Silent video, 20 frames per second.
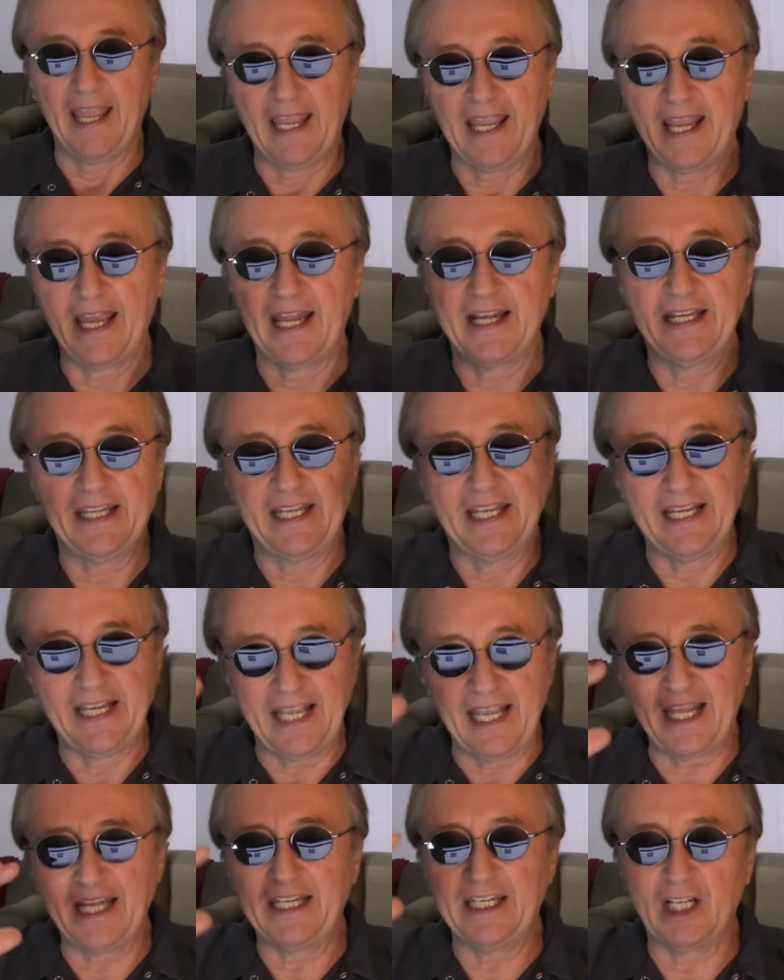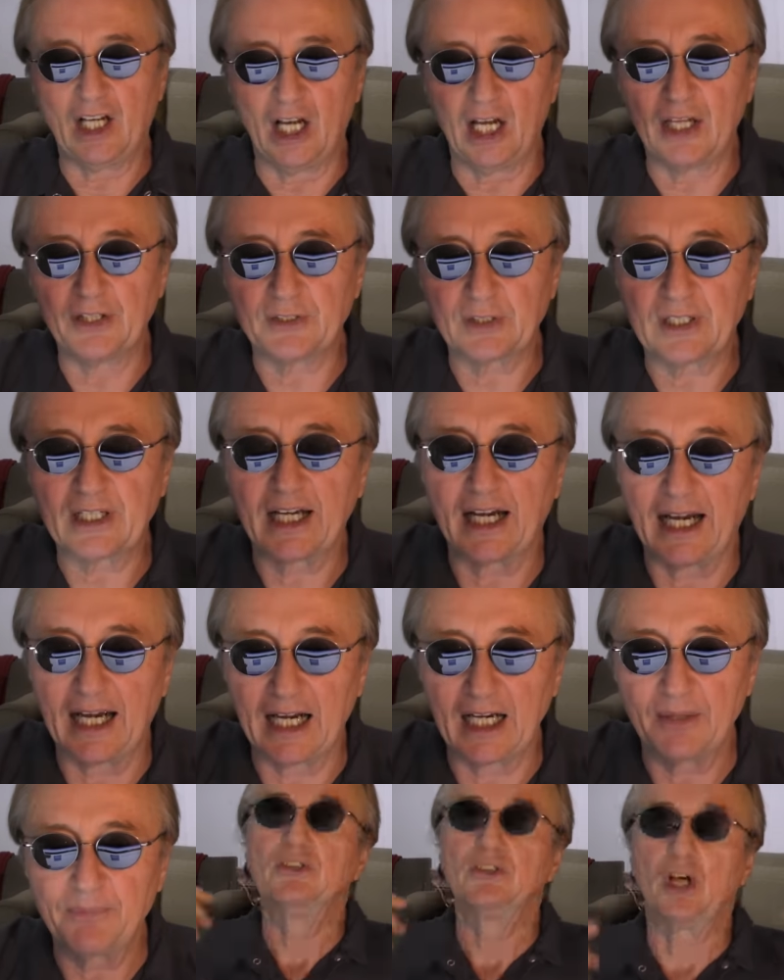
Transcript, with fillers: And in any other car,